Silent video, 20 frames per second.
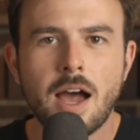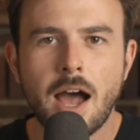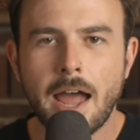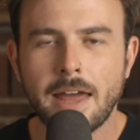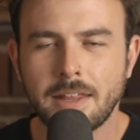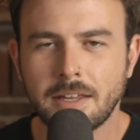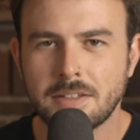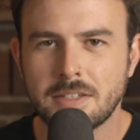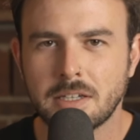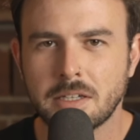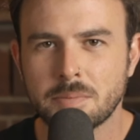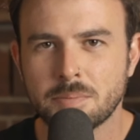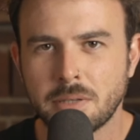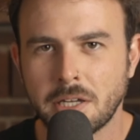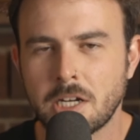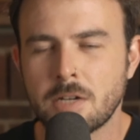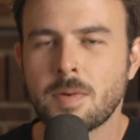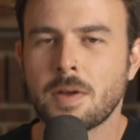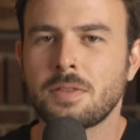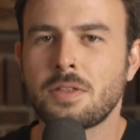I like to
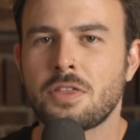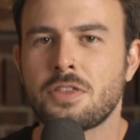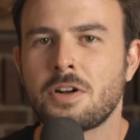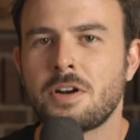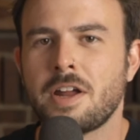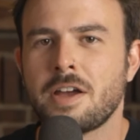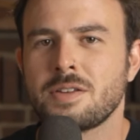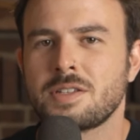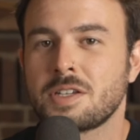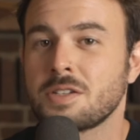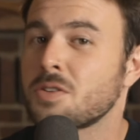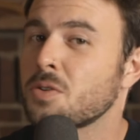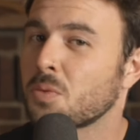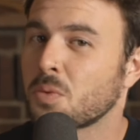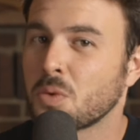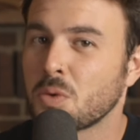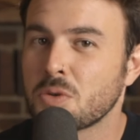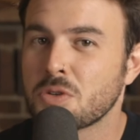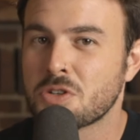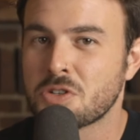complain about the third house because it
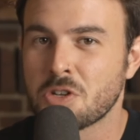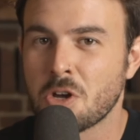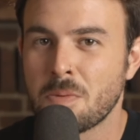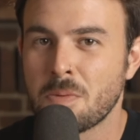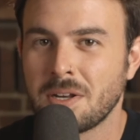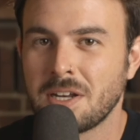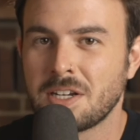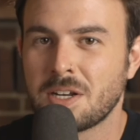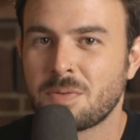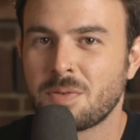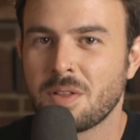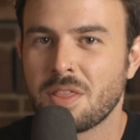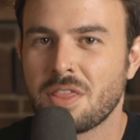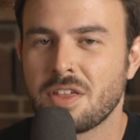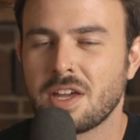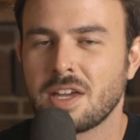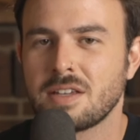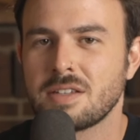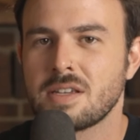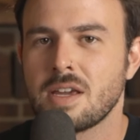rules so many different
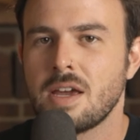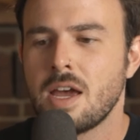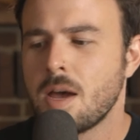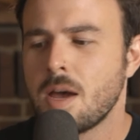things.